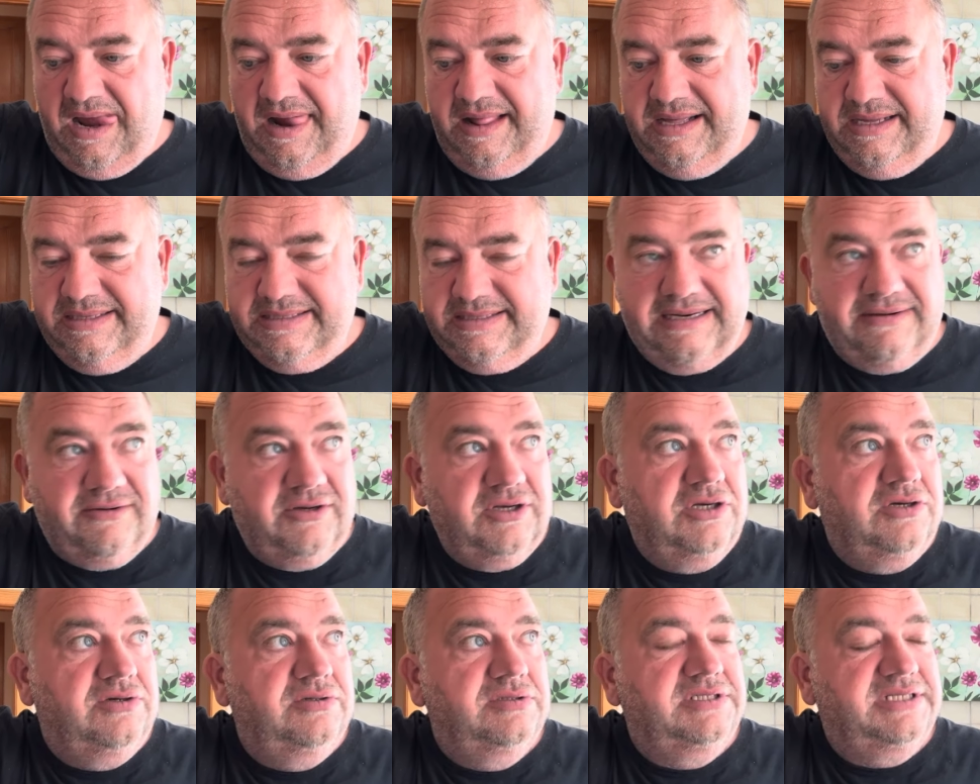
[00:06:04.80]
And then I'm going
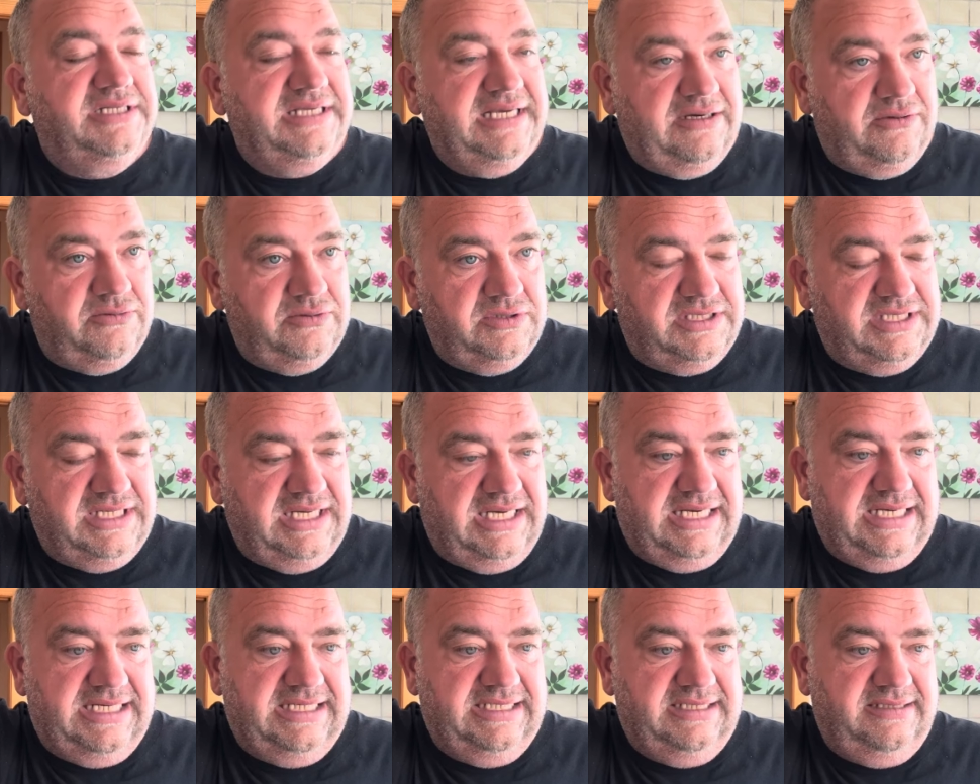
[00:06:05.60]
to go and sit
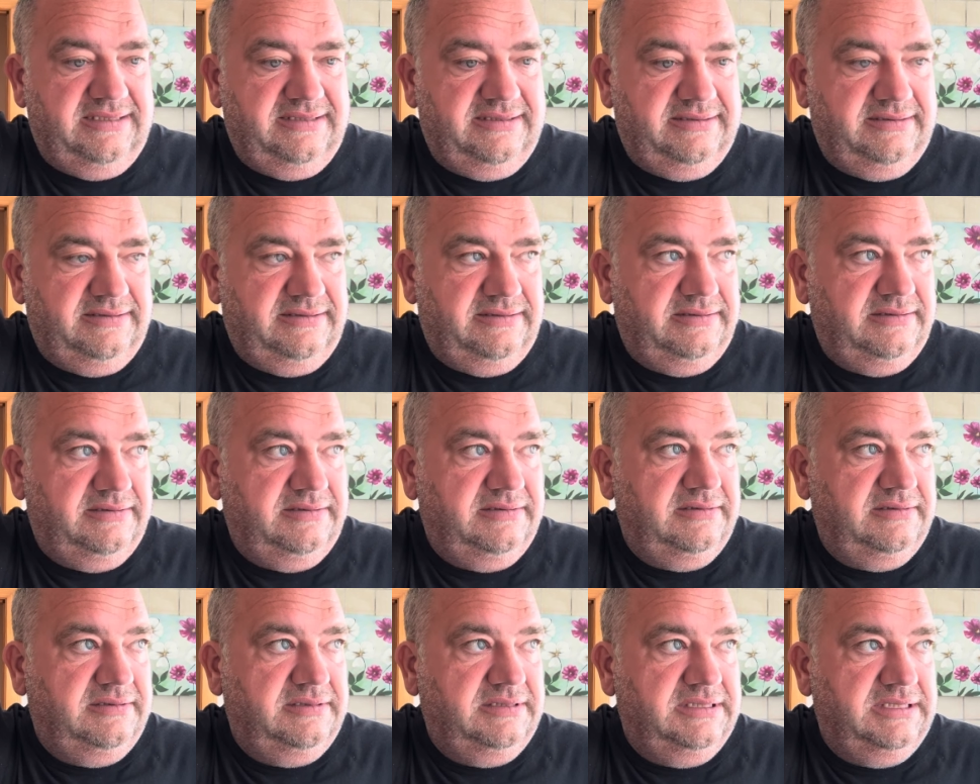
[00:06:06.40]
outside,
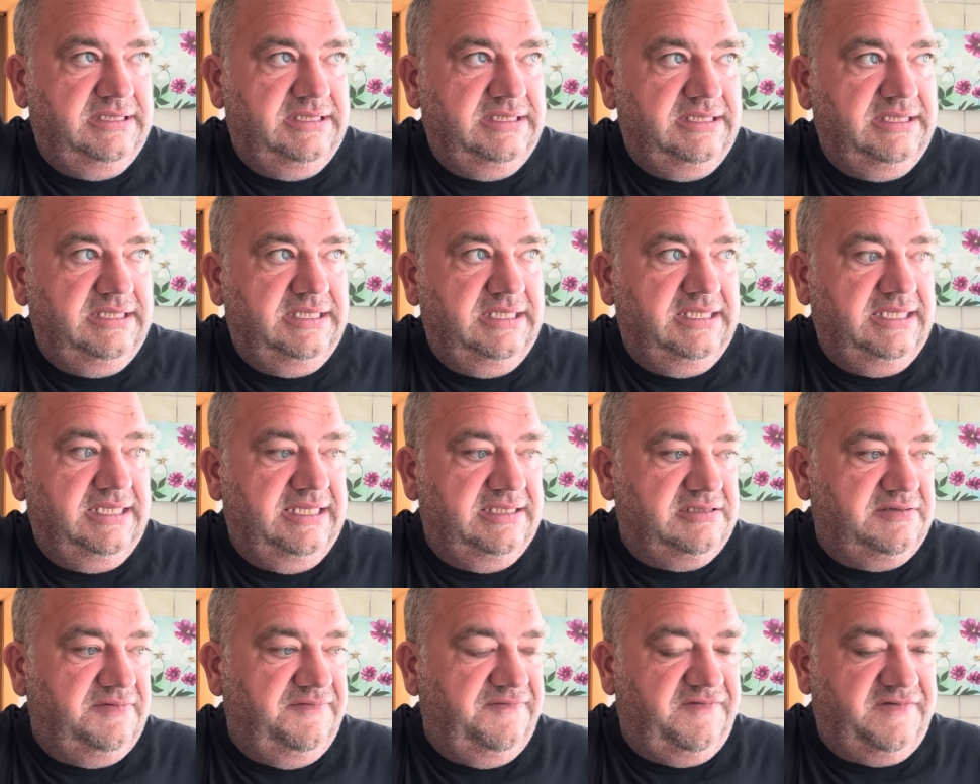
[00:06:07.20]
get
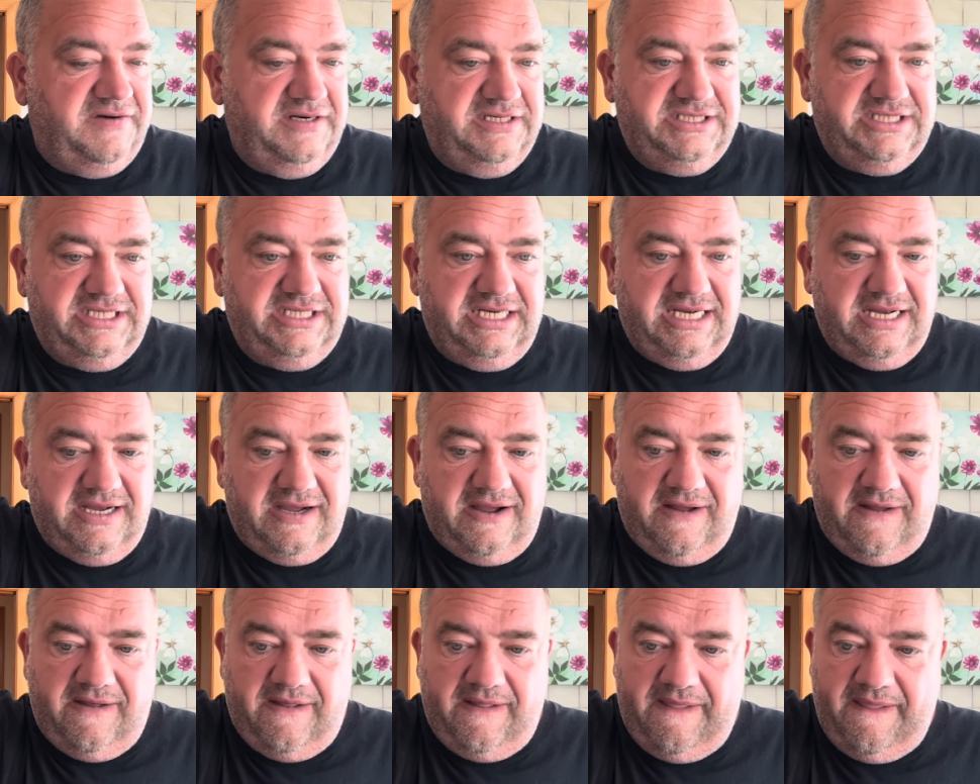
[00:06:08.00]
some fresh air.
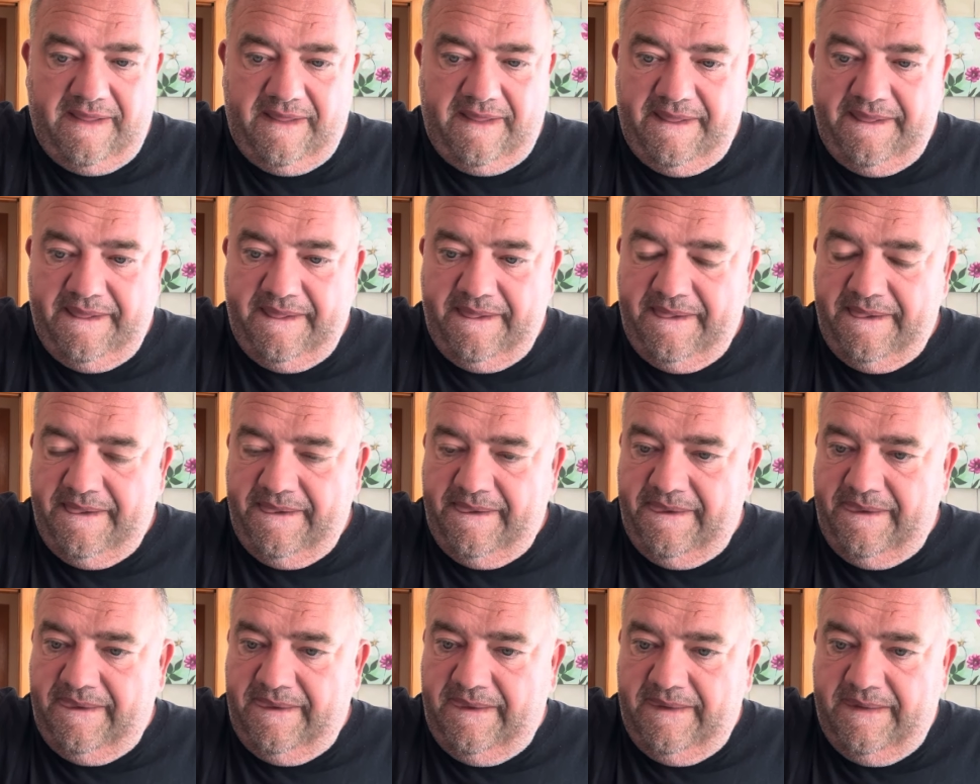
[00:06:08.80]

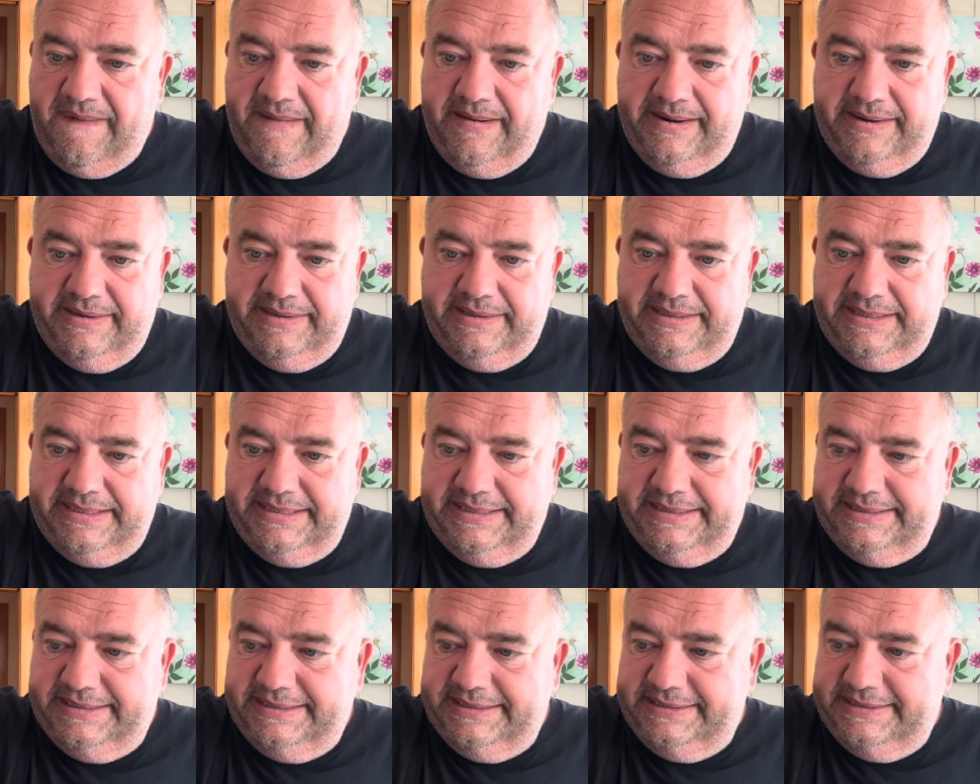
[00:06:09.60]

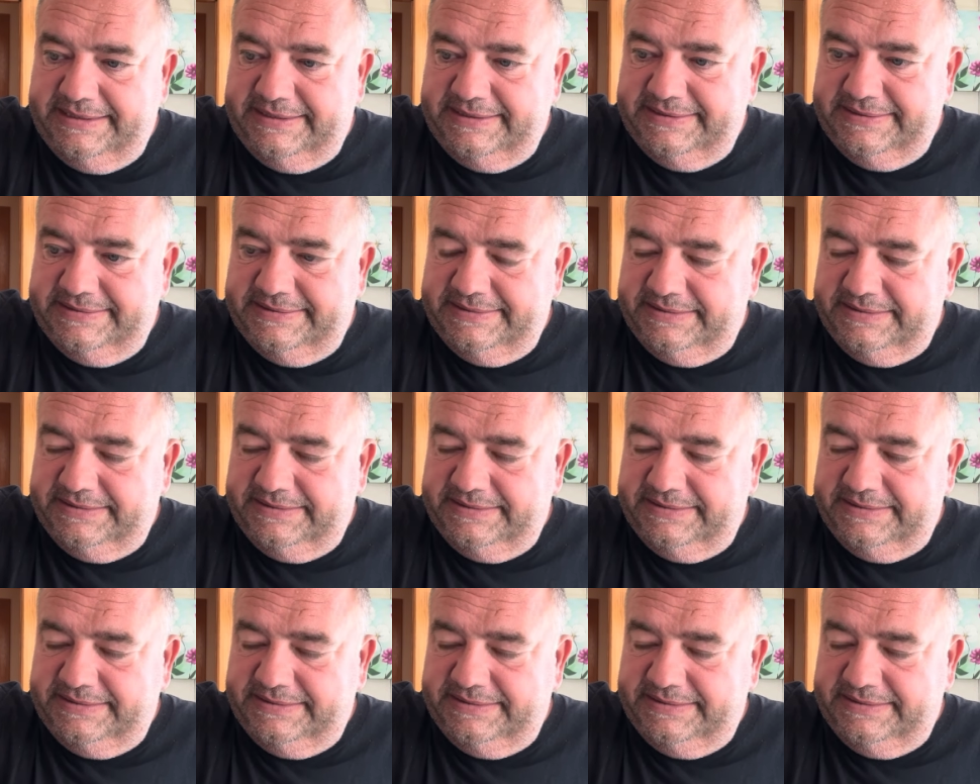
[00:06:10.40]
Uh,